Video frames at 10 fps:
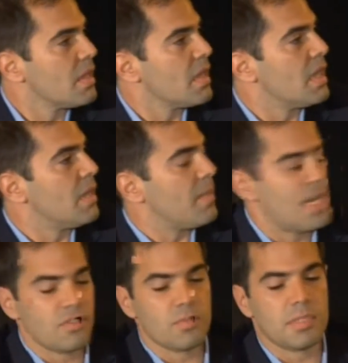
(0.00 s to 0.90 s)
I
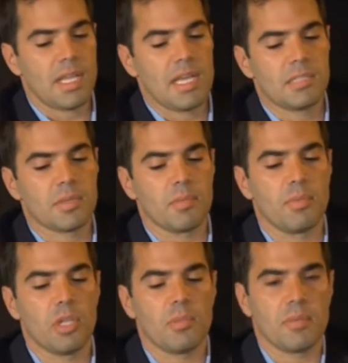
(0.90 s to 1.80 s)
have some slides I'm going to
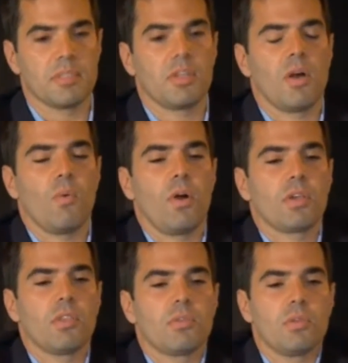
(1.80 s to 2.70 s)
pull up that I'm going to walk
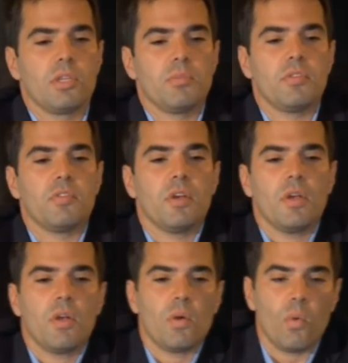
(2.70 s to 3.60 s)
you through a little bit of
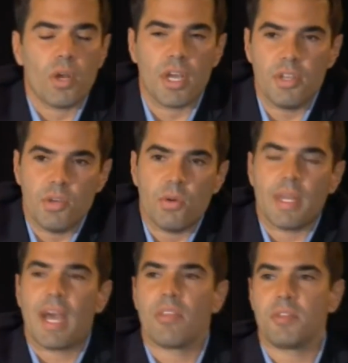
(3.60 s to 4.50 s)
what I do and
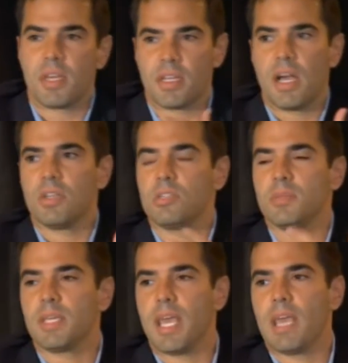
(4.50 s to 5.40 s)
how the technology
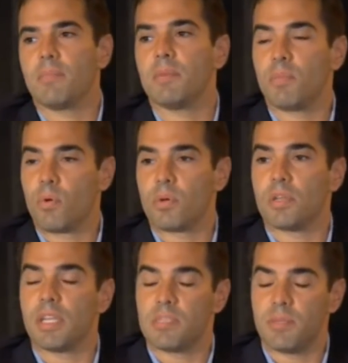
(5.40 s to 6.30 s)
became important
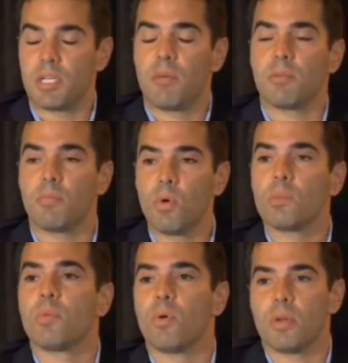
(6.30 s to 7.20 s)
and is becoming more
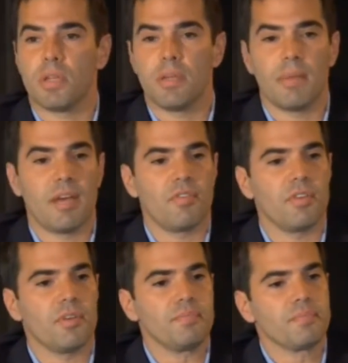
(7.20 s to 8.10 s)
important in my field.